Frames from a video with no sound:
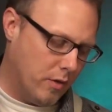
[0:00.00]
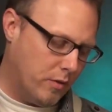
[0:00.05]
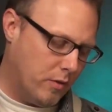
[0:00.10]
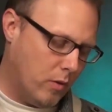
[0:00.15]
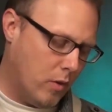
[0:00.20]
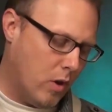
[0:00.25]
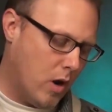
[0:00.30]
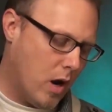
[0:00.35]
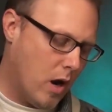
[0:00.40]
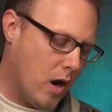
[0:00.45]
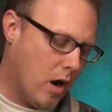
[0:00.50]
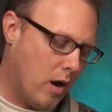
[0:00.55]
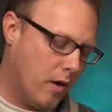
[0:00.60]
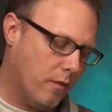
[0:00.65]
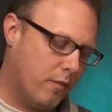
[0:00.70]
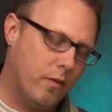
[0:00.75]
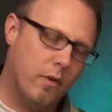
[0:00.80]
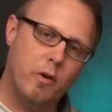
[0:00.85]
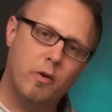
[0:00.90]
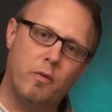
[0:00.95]
So our
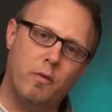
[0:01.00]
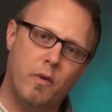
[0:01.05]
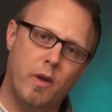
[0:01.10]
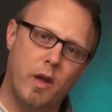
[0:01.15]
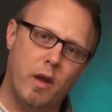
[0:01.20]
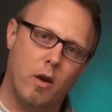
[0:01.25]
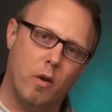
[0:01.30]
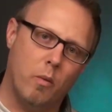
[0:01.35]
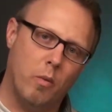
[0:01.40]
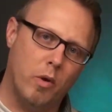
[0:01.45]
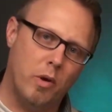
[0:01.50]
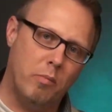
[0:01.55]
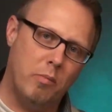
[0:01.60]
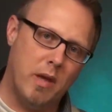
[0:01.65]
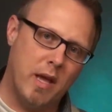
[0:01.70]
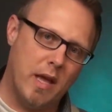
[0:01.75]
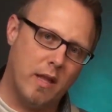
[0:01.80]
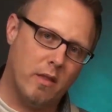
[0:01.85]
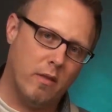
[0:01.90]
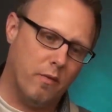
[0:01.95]
first finger would
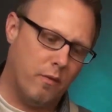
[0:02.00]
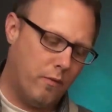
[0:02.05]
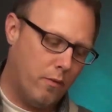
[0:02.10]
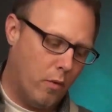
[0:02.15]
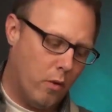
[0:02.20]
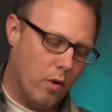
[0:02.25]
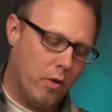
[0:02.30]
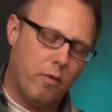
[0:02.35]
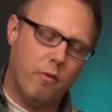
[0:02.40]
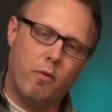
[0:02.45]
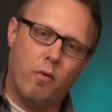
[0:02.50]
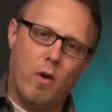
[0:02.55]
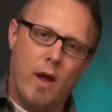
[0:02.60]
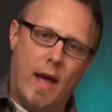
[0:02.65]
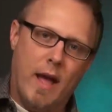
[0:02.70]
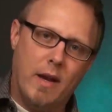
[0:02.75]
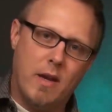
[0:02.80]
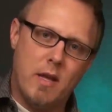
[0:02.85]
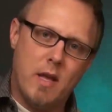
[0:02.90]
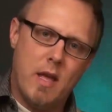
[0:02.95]
be at the fourth
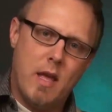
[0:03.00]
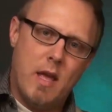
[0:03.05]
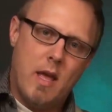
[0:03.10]
fret,